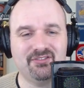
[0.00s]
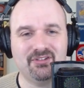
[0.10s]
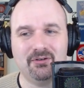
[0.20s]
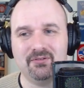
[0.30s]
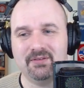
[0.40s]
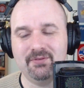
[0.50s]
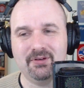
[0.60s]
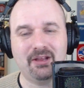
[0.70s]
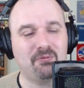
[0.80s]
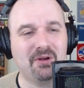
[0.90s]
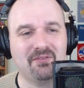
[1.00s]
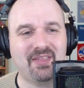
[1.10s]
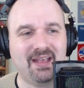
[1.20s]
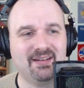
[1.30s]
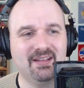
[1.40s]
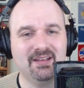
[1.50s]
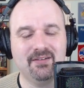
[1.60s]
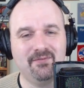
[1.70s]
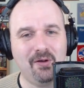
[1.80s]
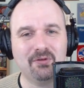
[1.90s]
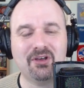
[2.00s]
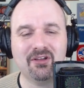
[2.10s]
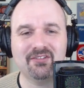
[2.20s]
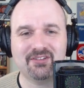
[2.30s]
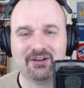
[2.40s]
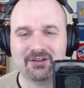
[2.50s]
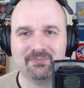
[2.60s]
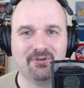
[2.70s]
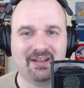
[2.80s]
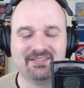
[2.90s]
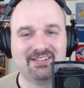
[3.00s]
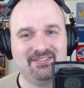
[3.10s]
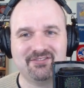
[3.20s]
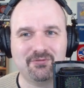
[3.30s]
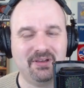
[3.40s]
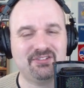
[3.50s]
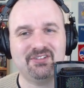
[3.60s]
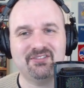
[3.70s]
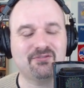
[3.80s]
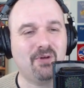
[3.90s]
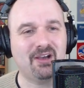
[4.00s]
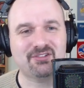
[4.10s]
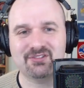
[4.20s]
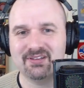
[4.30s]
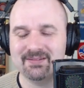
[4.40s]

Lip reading: So if you're not aware of that, phone calls are compressed and squished and squashed